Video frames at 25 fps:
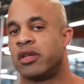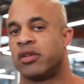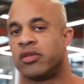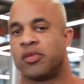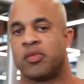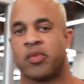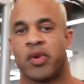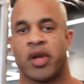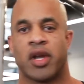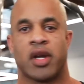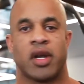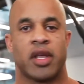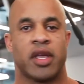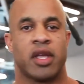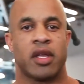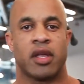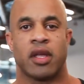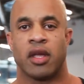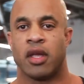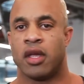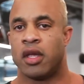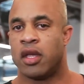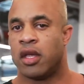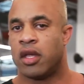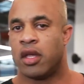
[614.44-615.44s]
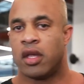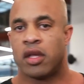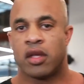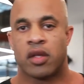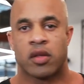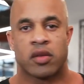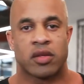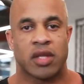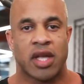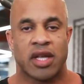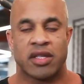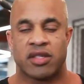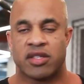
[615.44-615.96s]
really,
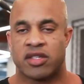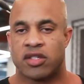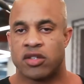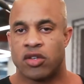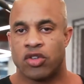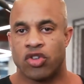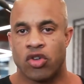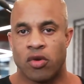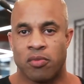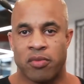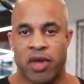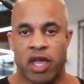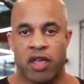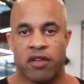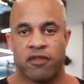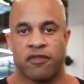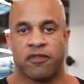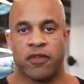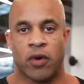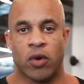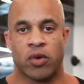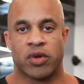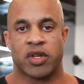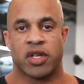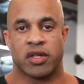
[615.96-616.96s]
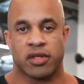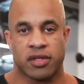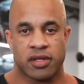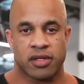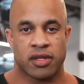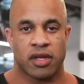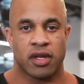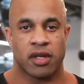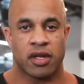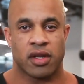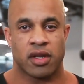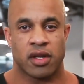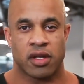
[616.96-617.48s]
that's your main focus.
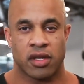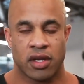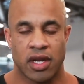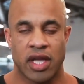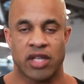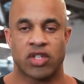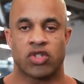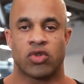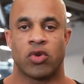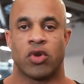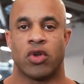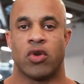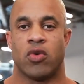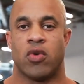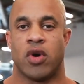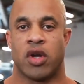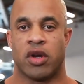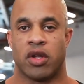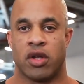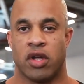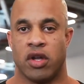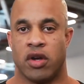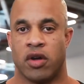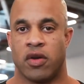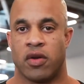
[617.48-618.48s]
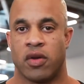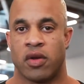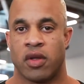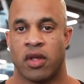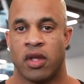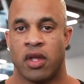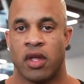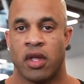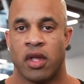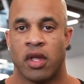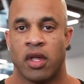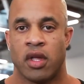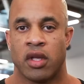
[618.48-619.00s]
That's where you want to go.
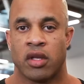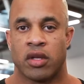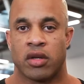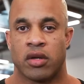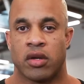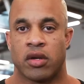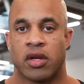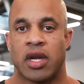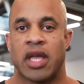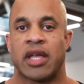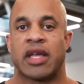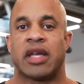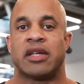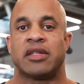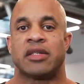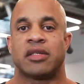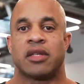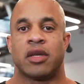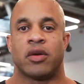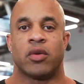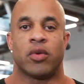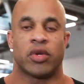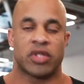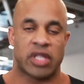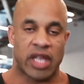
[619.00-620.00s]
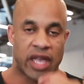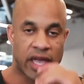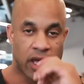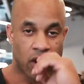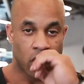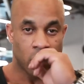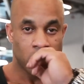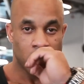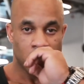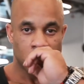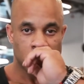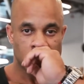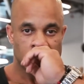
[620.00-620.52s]
You know, like I said, with the
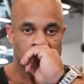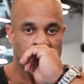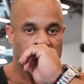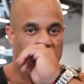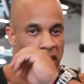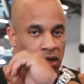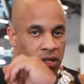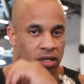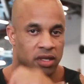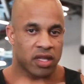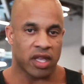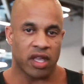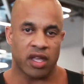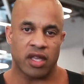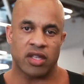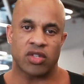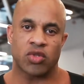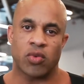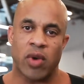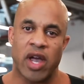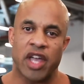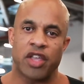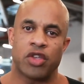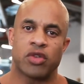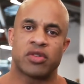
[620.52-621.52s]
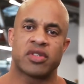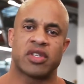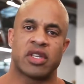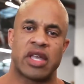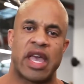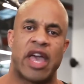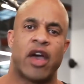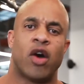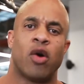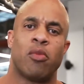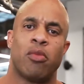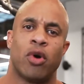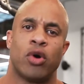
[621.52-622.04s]
elbows, thing is why I use the
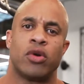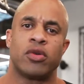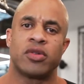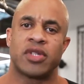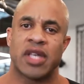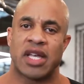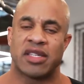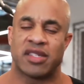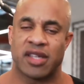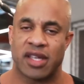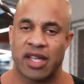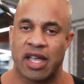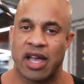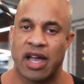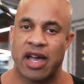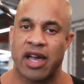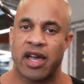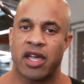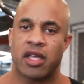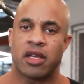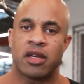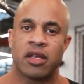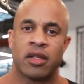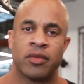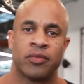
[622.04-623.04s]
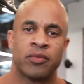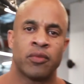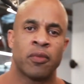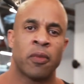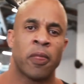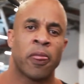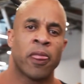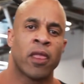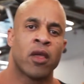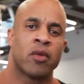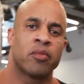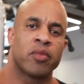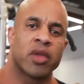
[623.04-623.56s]
elbows as a guide,
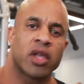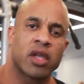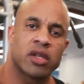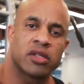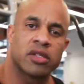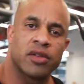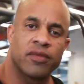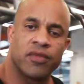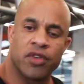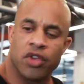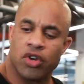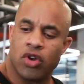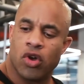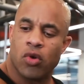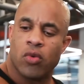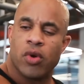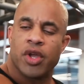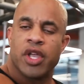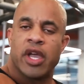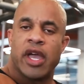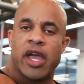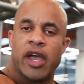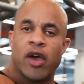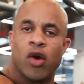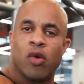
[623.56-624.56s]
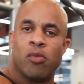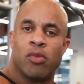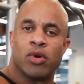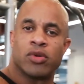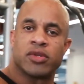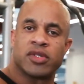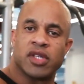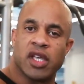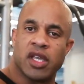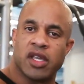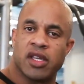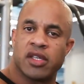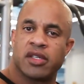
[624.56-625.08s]
because if you know where your
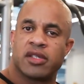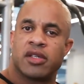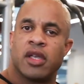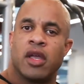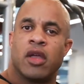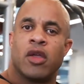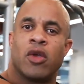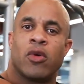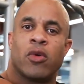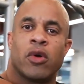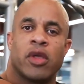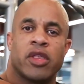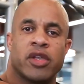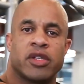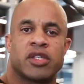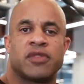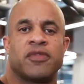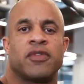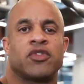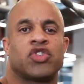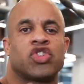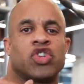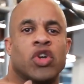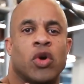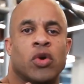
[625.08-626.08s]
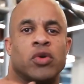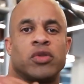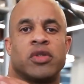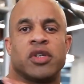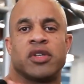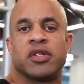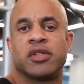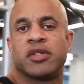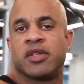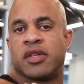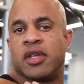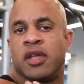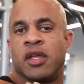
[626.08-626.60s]
elbows is, whether it's for
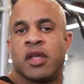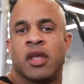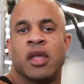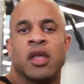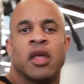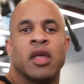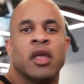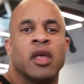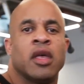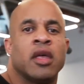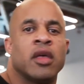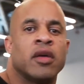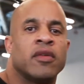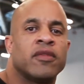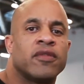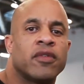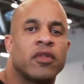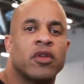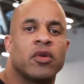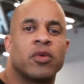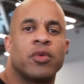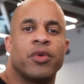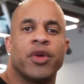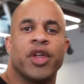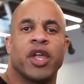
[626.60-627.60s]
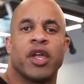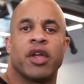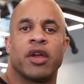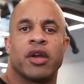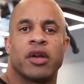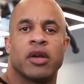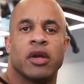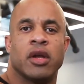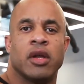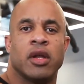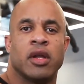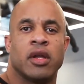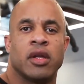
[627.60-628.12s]
shoulders, for the
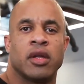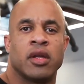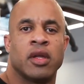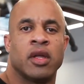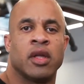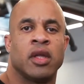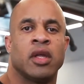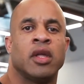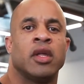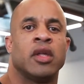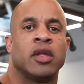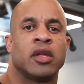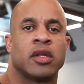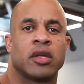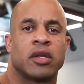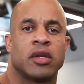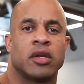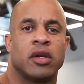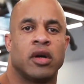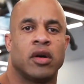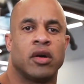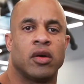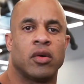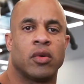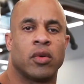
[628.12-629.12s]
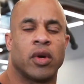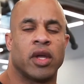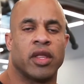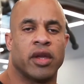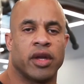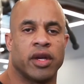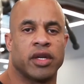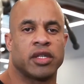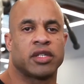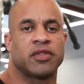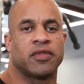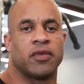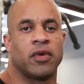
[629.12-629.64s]
rear, you know,
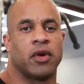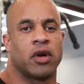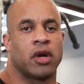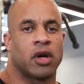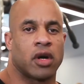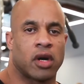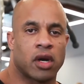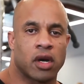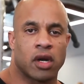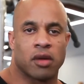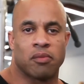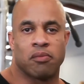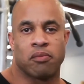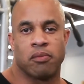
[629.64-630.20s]
whether it's for